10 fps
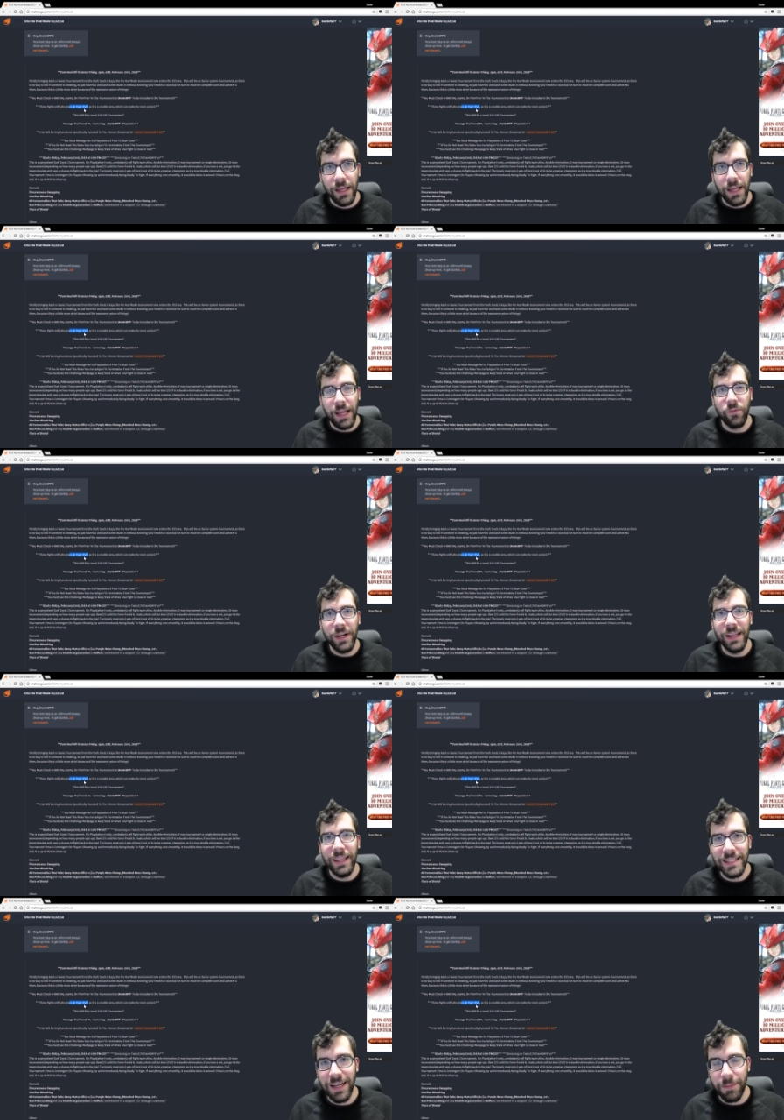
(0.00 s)
it
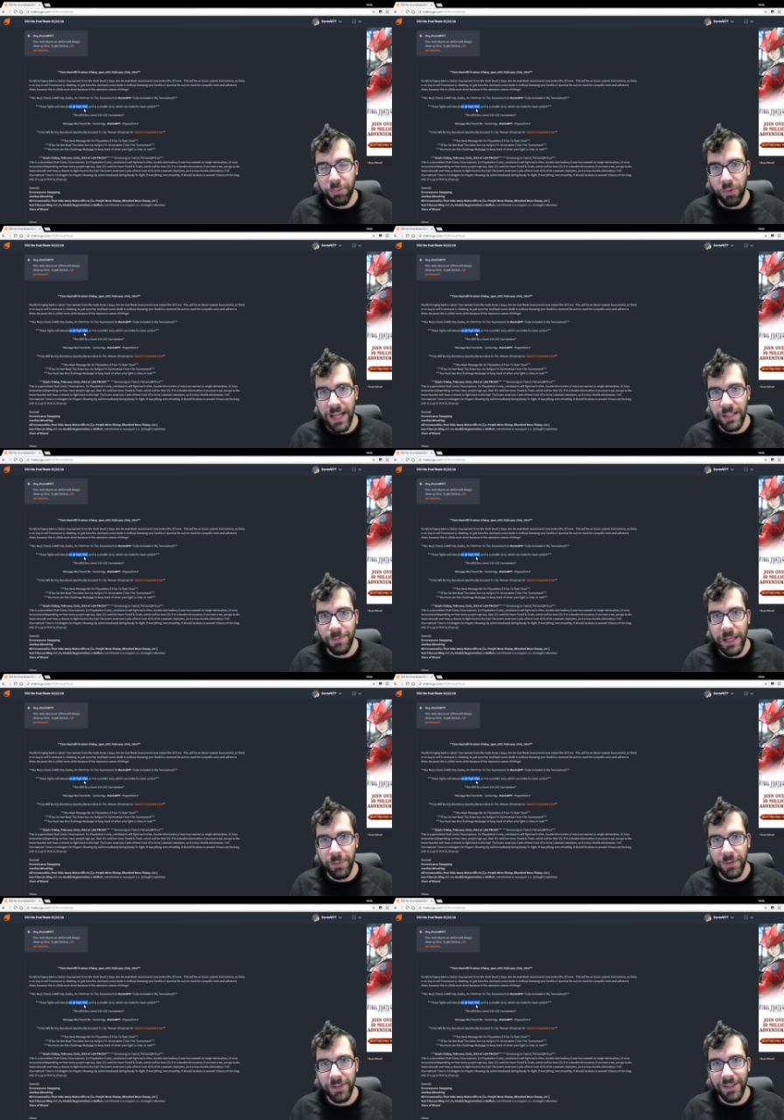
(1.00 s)
really is going to press
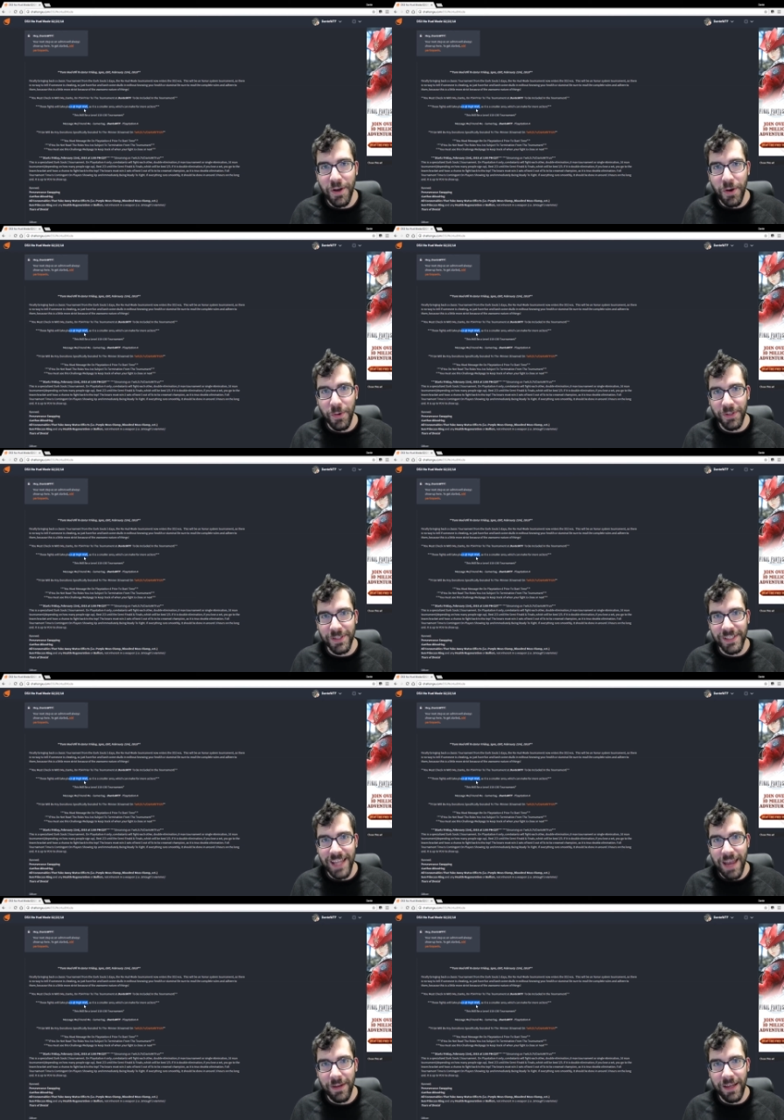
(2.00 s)
people to know their
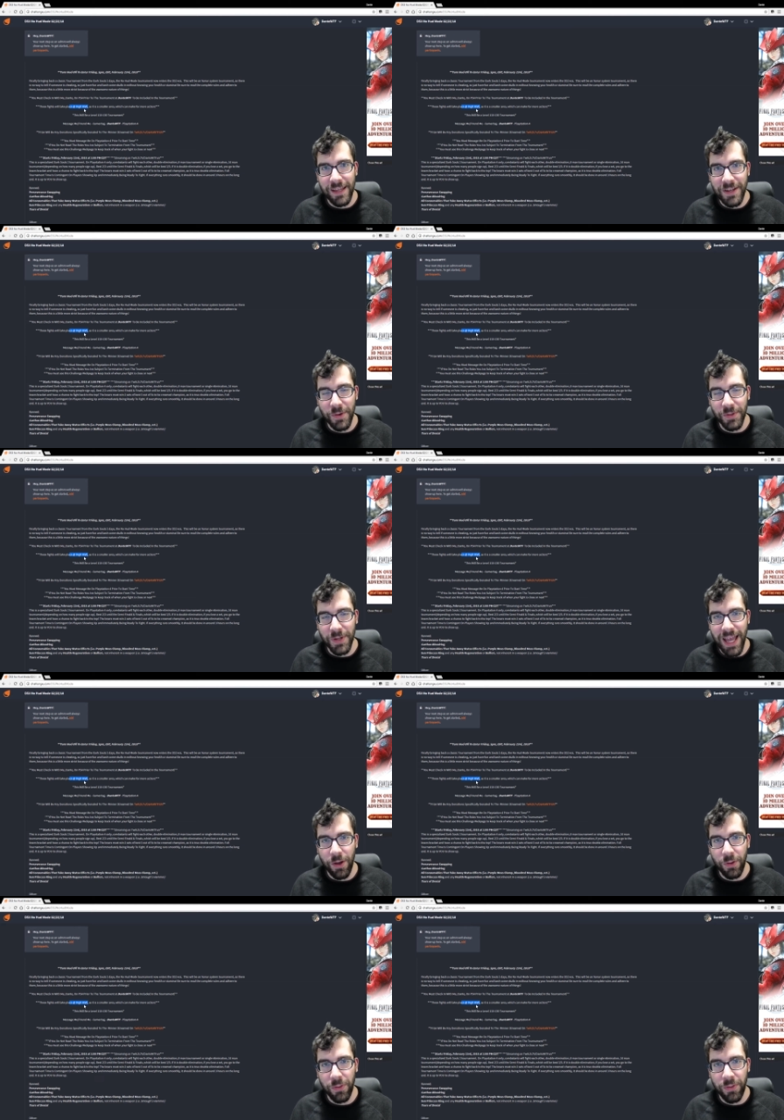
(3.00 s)
stamina and know their
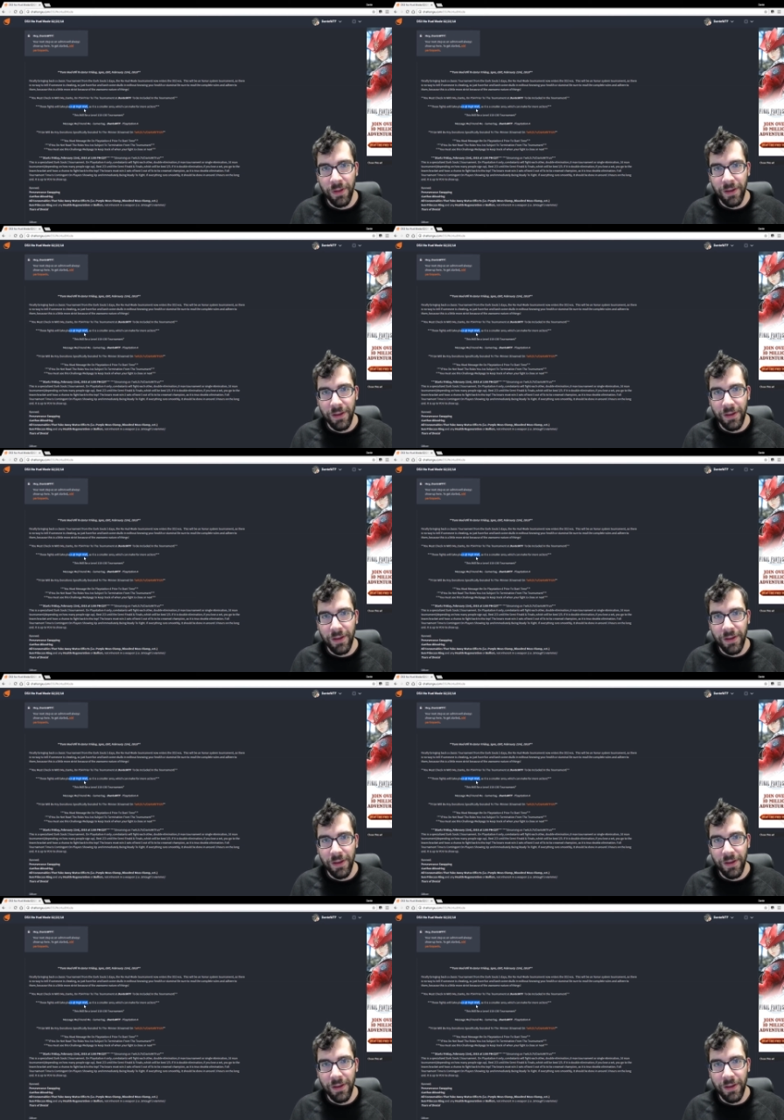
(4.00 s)
health.